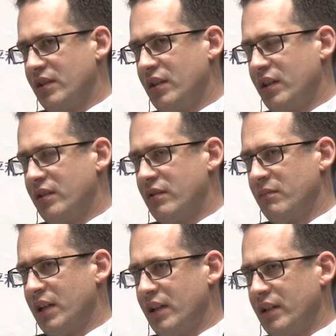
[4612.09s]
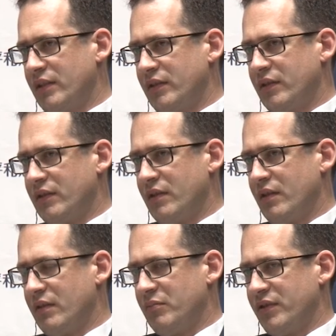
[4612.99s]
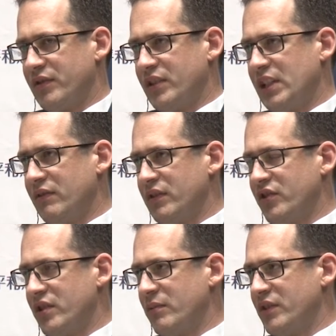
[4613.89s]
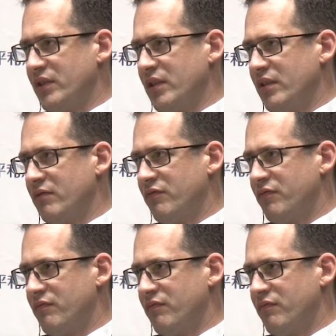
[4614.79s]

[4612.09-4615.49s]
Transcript: it undermines the perceived legitimacy of